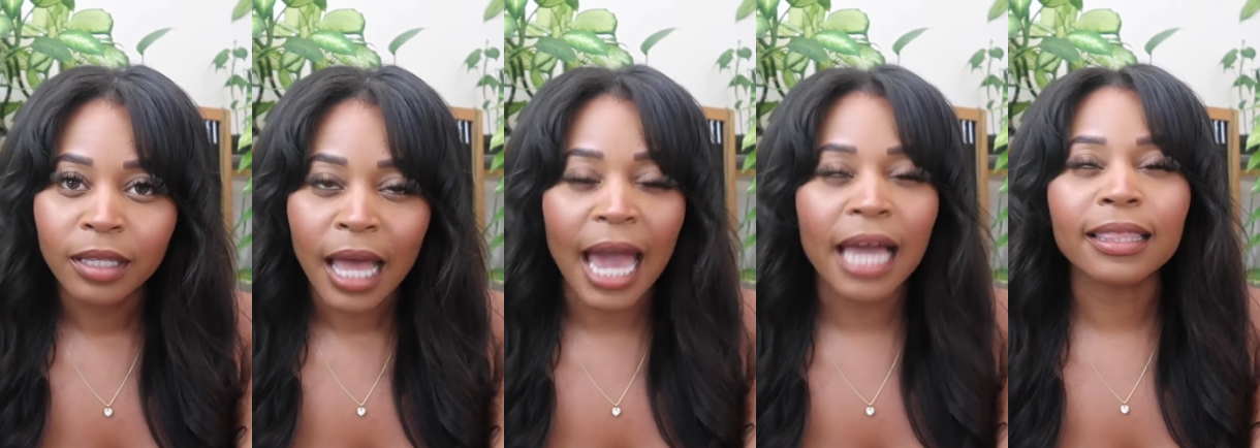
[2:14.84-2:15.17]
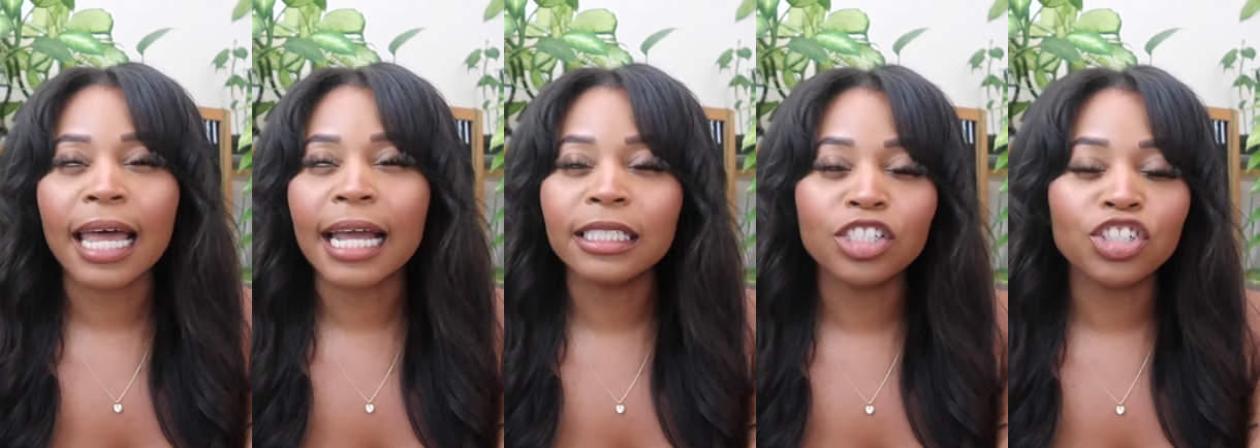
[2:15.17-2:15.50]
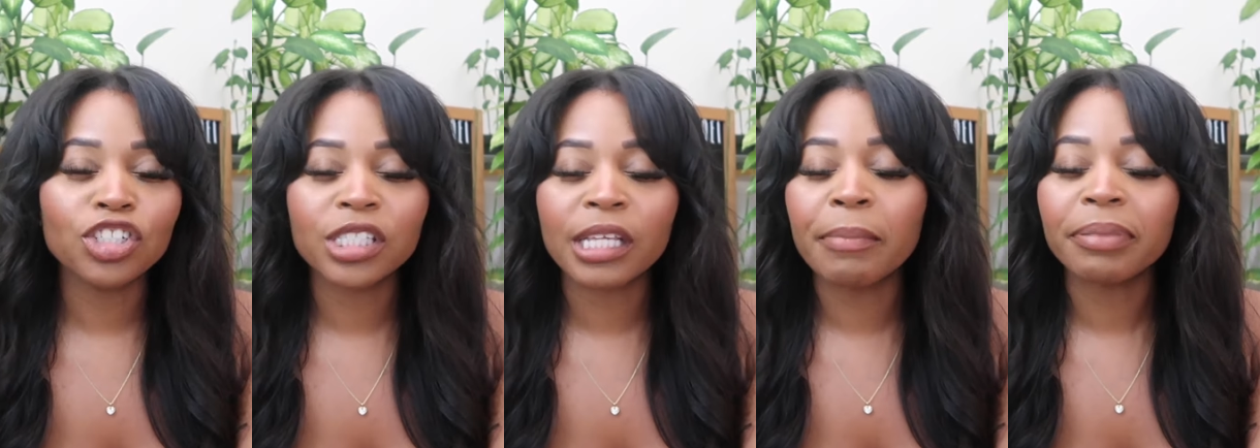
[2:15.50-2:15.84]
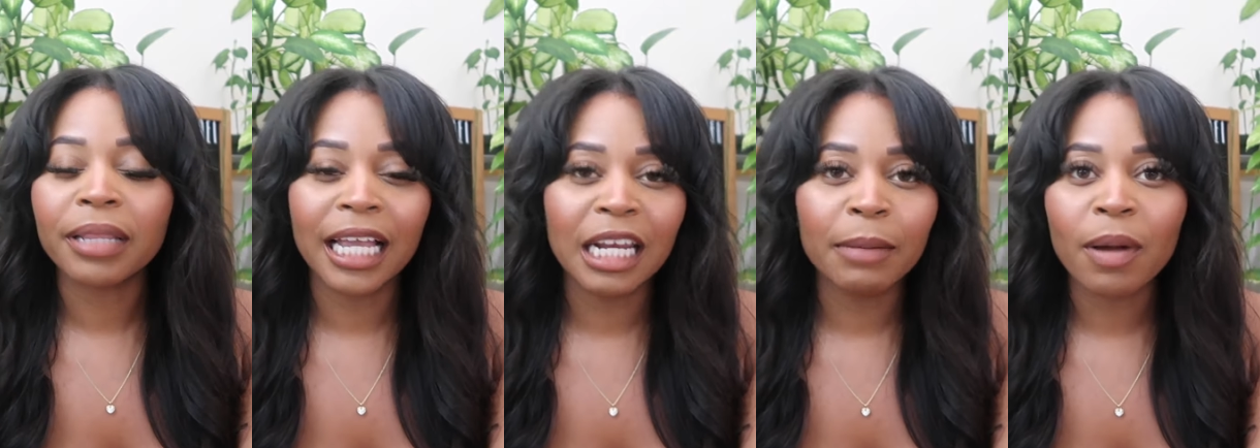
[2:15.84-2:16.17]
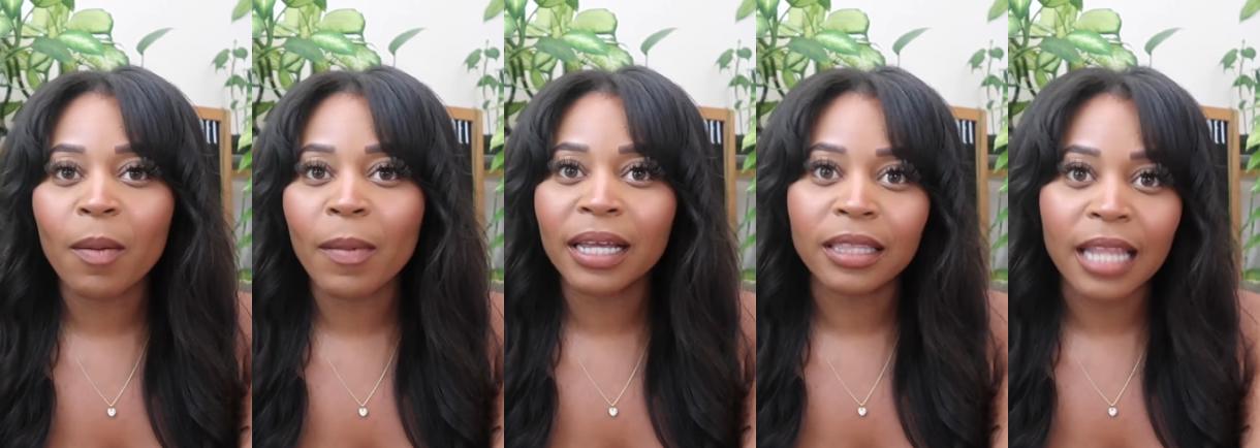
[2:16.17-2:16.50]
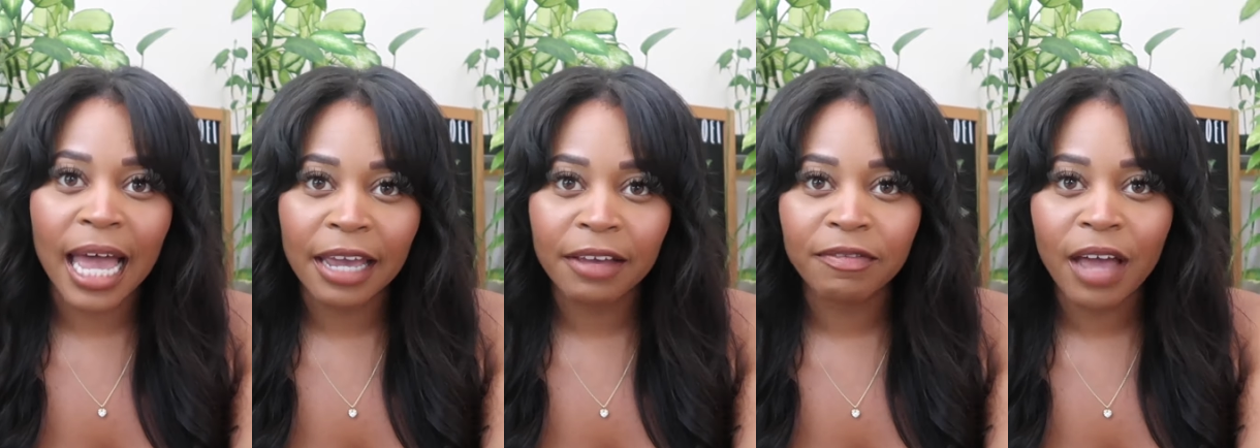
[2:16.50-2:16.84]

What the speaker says: I like to just complain about my life.